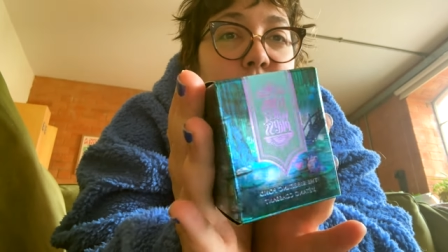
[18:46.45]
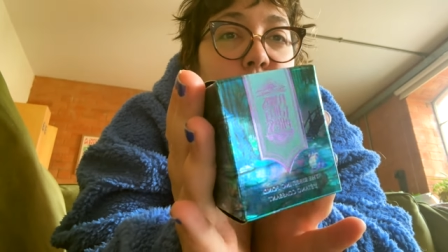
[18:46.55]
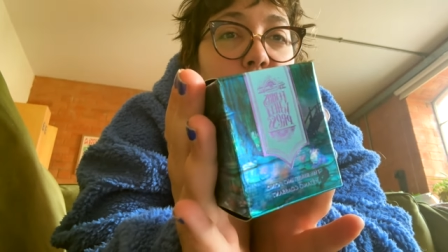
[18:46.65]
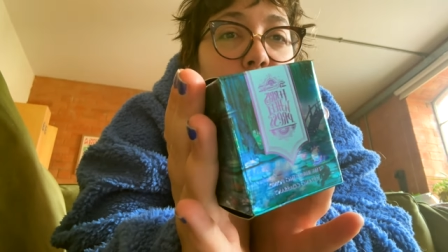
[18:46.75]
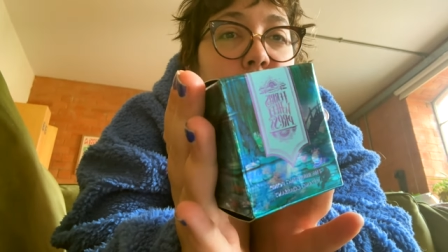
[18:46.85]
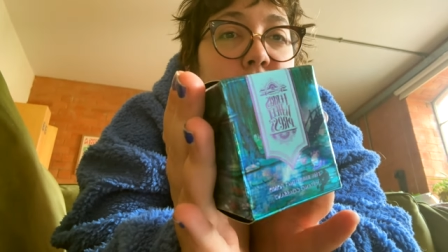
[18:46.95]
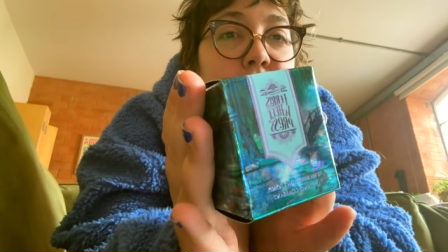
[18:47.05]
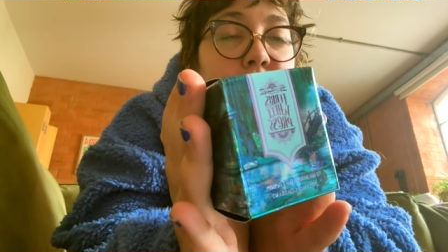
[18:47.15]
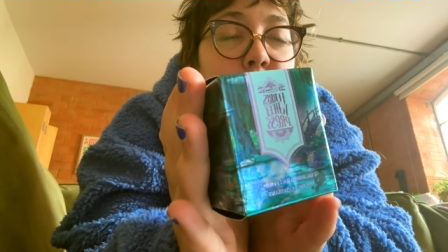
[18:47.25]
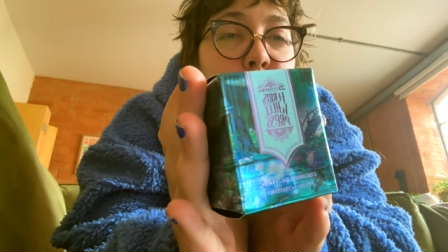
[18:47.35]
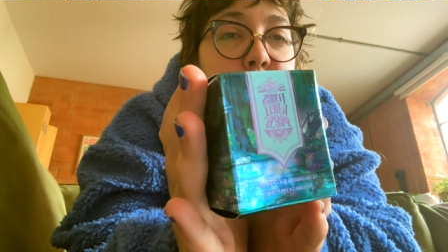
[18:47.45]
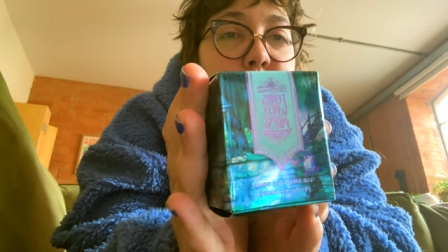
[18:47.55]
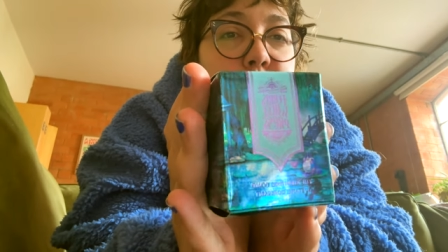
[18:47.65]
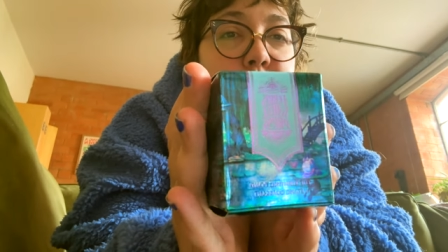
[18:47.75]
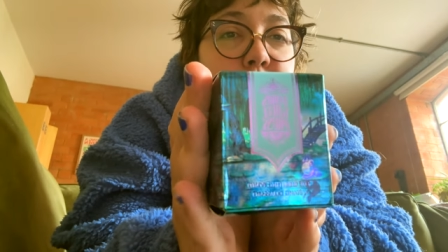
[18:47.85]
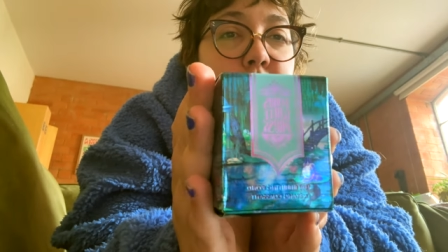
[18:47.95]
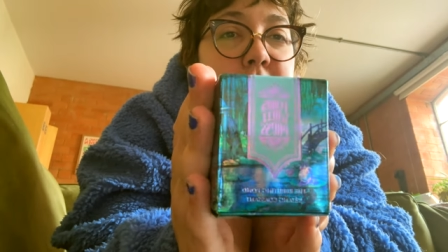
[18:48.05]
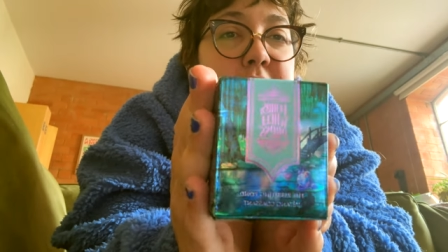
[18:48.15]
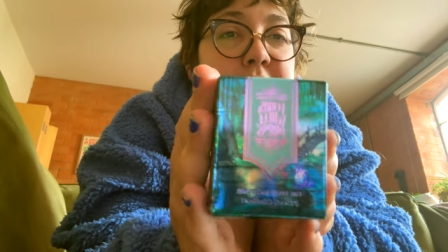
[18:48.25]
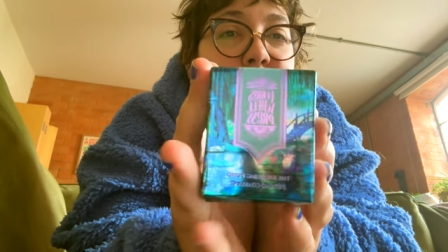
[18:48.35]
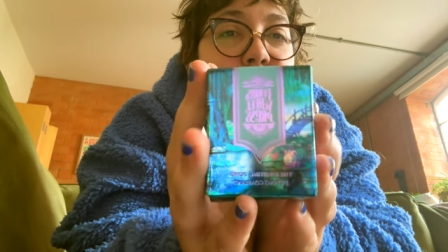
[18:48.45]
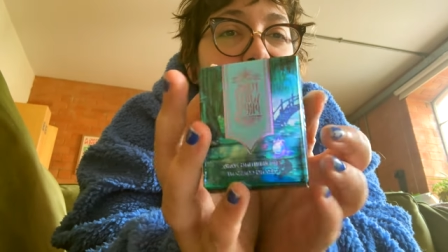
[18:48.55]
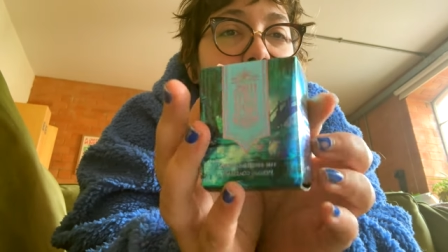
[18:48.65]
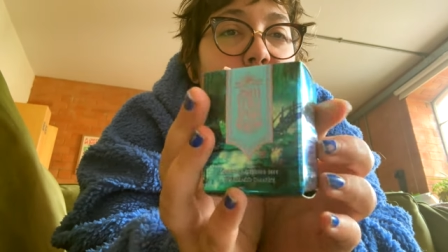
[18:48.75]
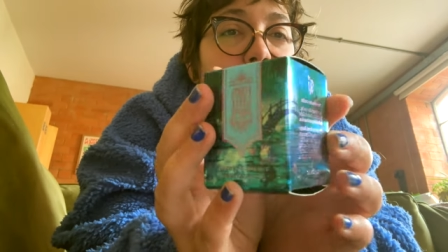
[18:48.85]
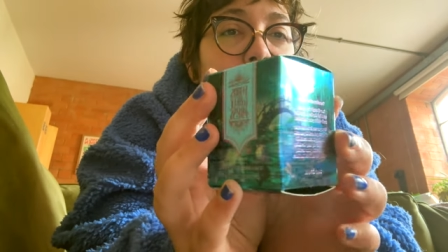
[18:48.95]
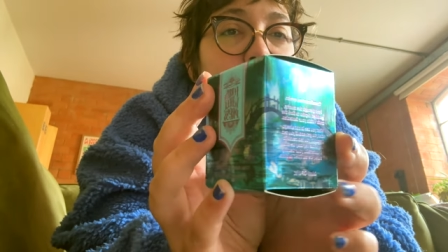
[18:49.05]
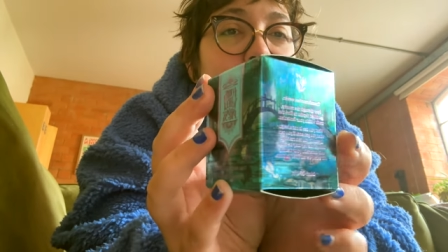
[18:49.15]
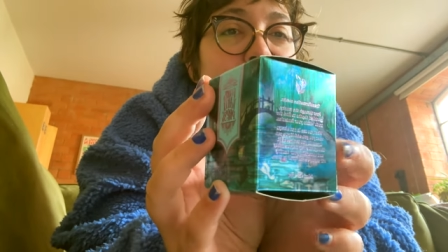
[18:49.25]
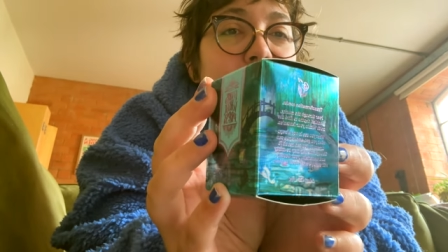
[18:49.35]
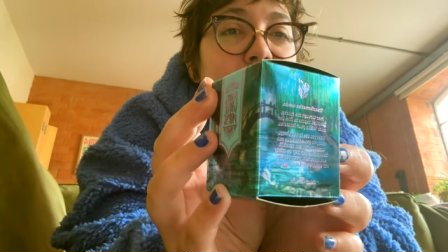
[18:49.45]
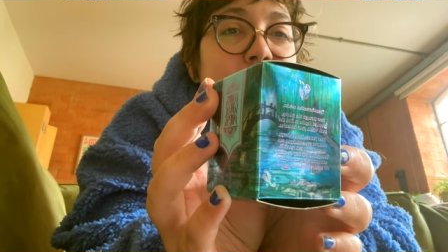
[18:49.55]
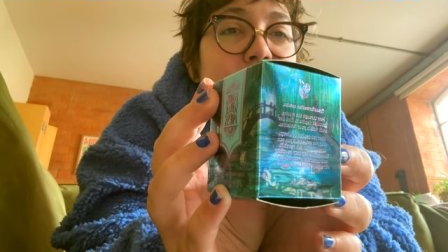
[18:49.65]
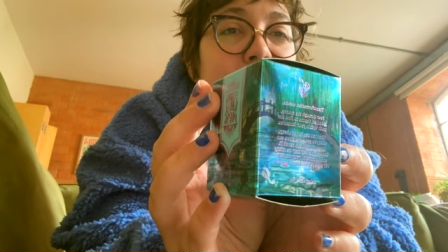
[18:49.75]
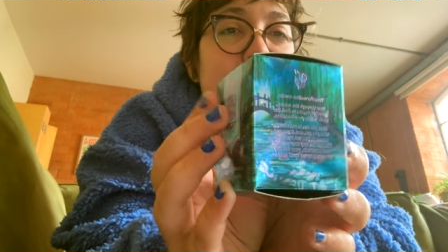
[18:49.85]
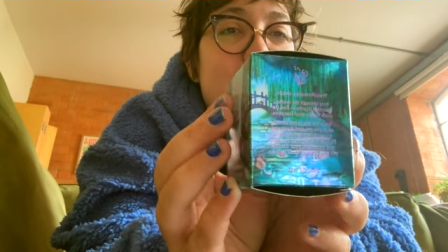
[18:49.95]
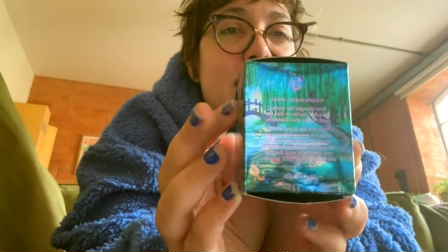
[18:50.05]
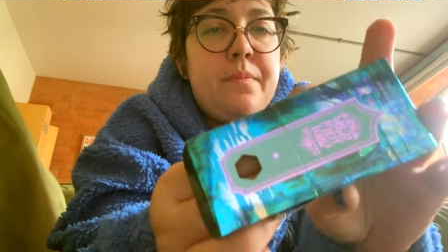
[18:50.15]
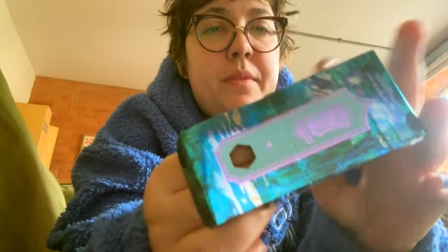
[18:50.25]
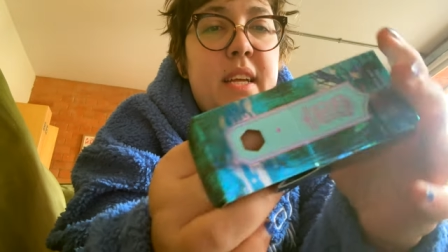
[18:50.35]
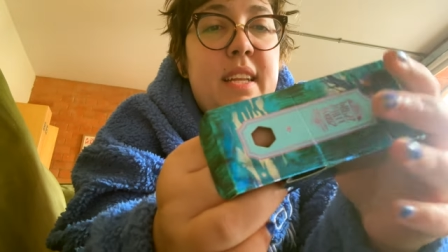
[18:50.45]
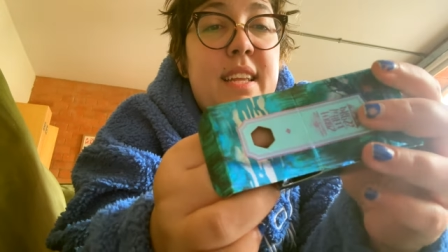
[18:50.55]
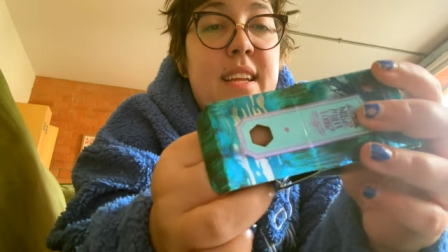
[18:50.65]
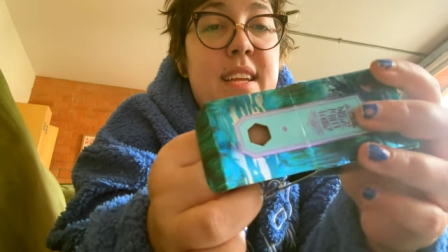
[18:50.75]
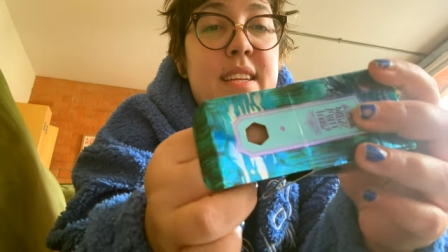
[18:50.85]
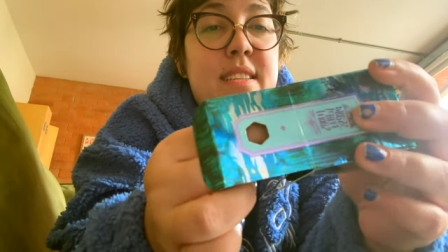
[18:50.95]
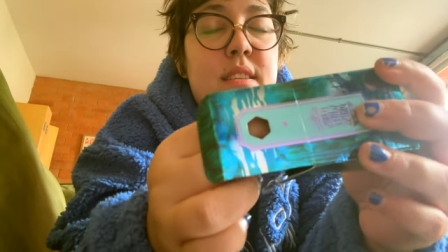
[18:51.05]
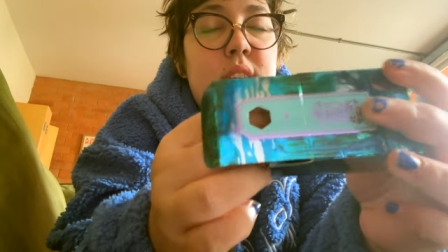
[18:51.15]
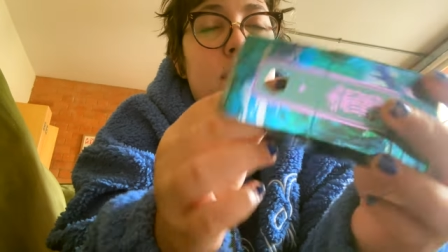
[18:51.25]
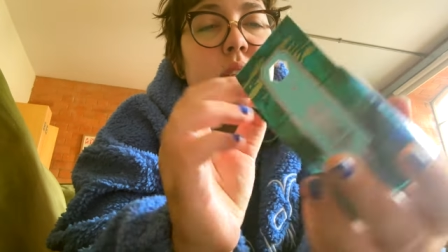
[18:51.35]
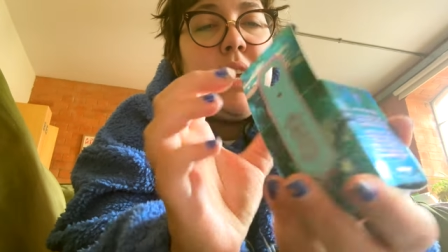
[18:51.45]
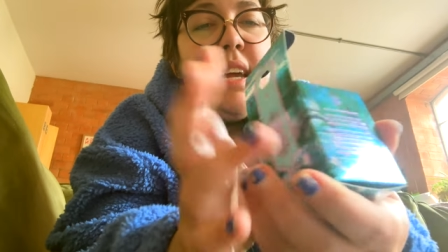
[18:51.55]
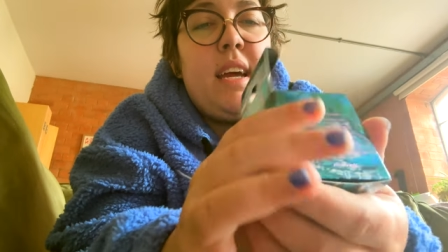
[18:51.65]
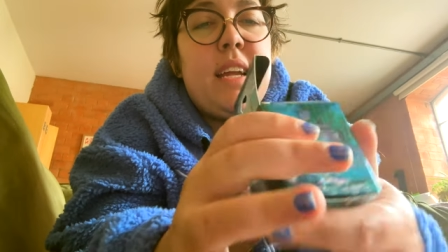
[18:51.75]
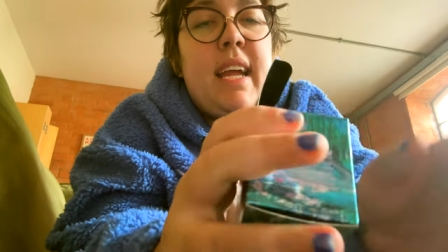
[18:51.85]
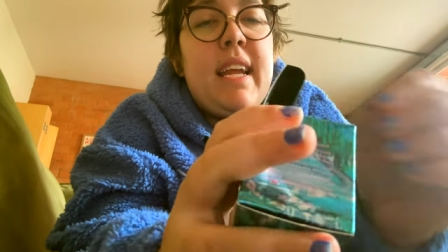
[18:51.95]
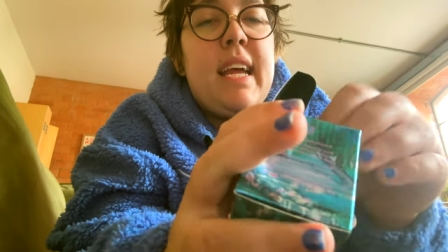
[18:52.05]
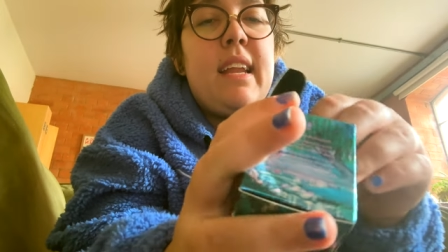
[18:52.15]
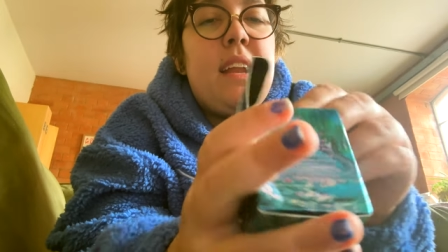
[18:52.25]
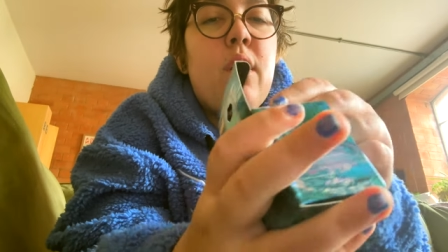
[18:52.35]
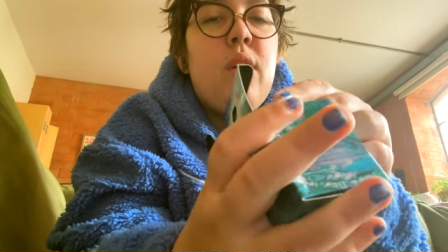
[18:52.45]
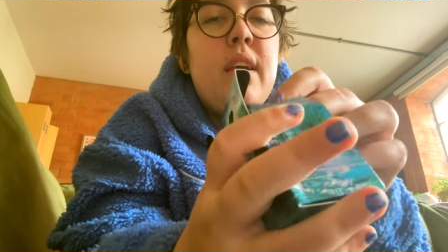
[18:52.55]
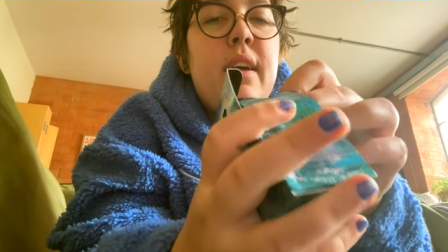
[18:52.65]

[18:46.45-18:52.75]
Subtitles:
Look at how beautiful this is, how iridescent. And it is, okay, I can't get it out.